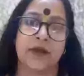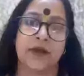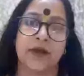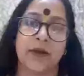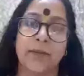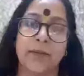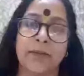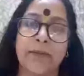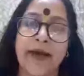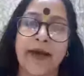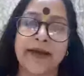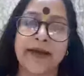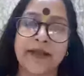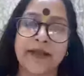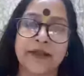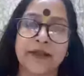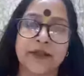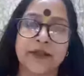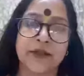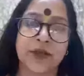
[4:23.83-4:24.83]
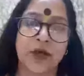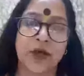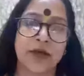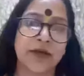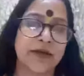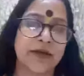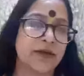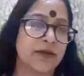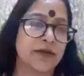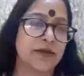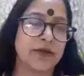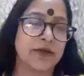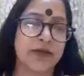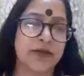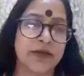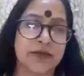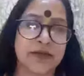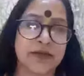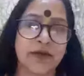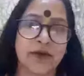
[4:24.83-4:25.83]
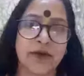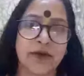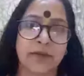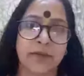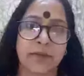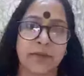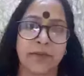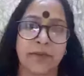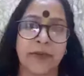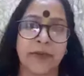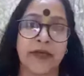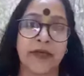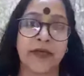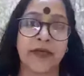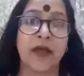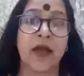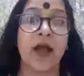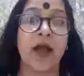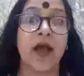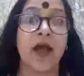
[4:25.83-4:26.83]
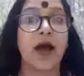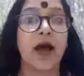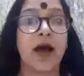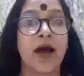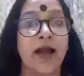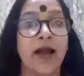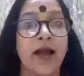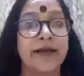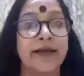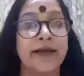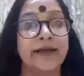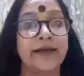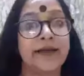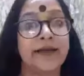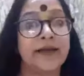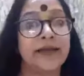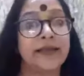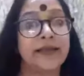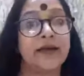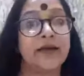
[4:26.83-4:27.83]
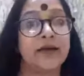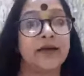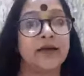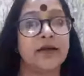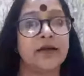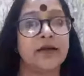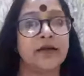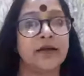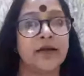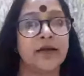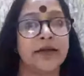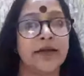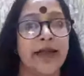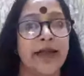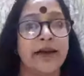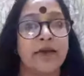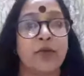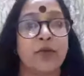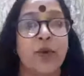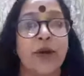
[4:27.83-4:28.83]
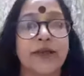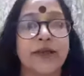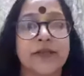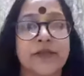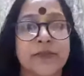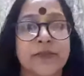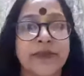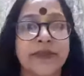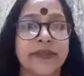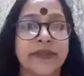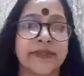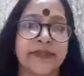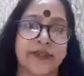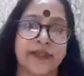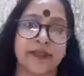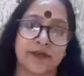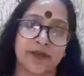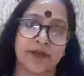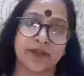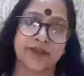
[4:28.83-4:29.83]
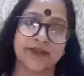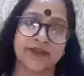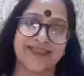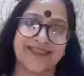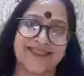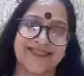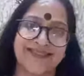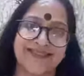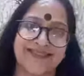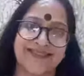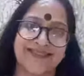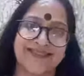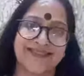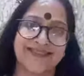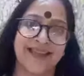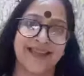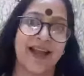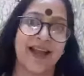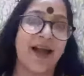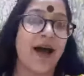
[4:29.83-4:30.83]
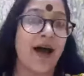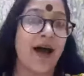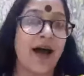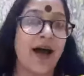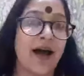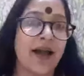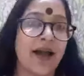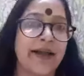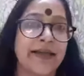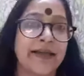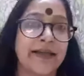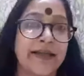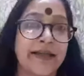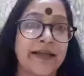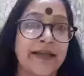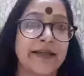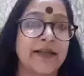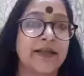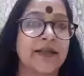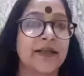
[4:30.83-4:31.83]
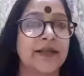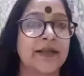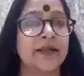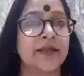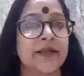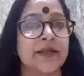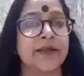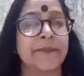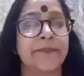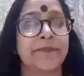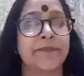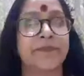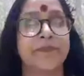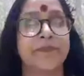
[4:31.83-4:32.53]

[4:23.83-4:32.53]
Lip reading: Combining the thought does not mean I need an advancement in technology. I need a